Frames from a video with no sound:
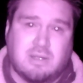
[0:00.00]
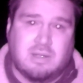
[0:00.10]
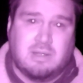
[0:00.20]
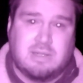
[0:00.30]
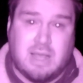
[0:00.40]

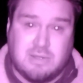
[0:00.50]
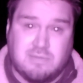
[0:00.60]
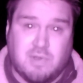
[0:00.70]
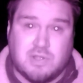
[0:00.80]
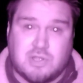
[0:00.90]
dowsing
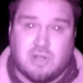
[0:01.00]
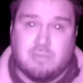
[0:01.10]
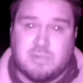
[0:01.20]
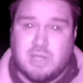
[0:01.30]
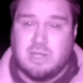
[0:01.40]
rod stopped.
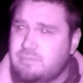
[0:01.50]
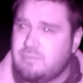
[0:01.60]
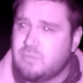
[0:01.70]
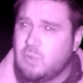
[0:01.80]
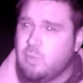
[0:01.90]

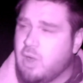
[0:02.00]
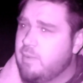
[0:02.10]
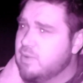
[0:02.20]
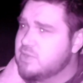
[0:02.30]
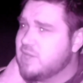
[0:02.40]
What I
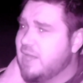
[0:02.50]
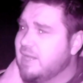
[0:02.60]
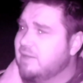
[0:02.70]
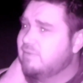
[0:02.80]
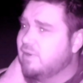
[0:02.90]
will say
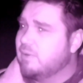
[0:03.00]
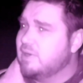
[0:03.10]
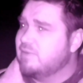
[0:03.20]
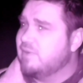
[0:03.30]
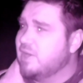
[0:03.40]
following
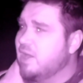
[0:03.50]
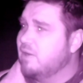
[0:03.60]
this video,